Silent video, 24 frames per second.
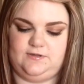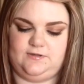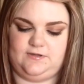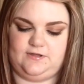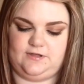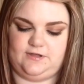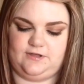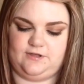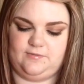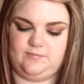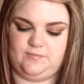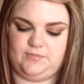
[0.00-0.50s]

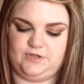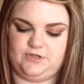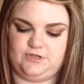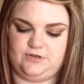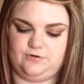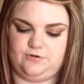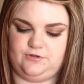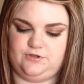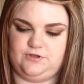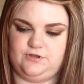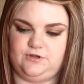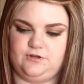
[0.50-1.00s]
Um, but you
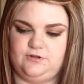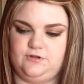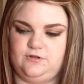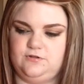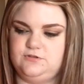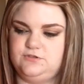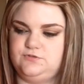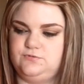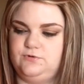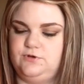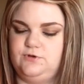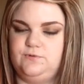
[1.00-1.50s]
know, you can
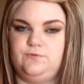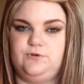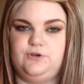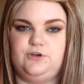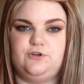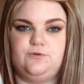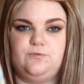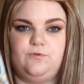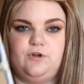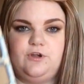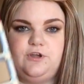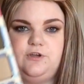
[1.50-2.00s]
close one when
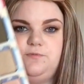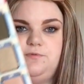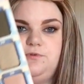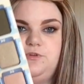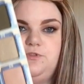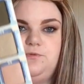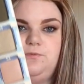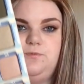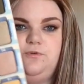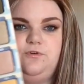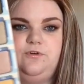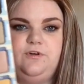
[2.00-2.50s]
you're working
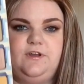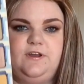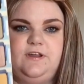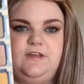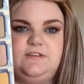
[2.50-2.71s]
with one,